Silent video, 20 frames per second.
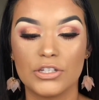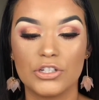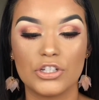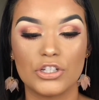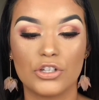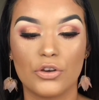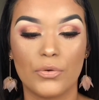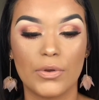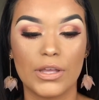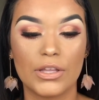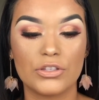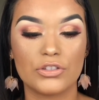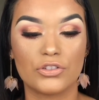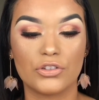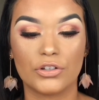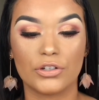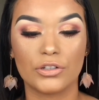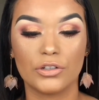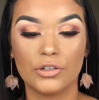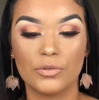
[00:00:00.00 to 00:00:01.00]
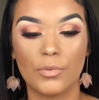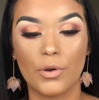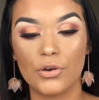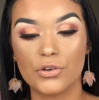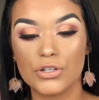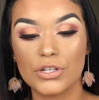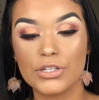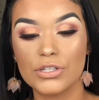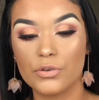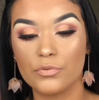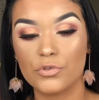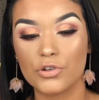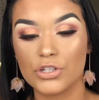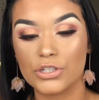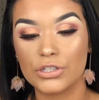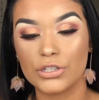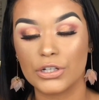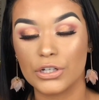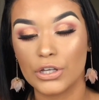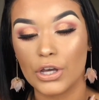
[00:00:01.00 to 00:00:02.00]
and just going in circular motions, and we're
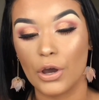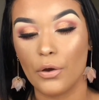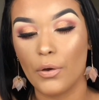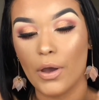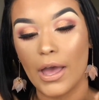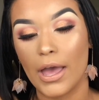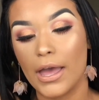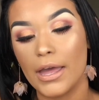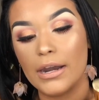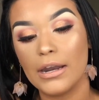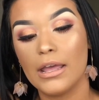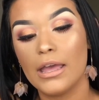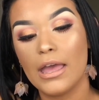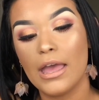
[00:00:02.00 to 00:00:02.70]
just going to go ahead